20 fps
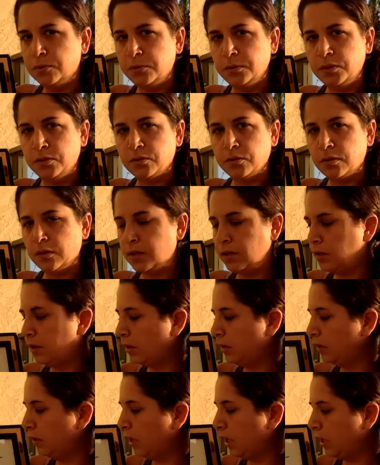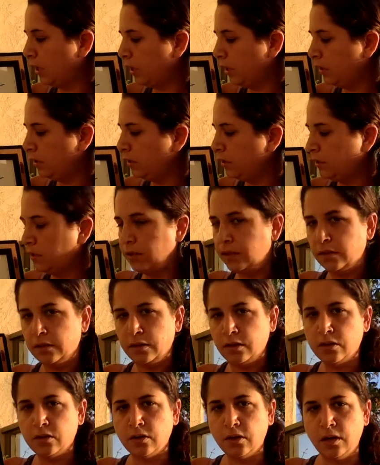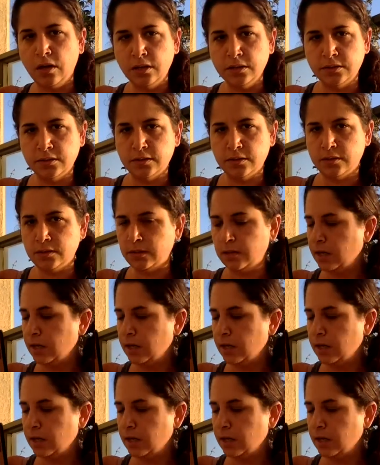we draw a line across,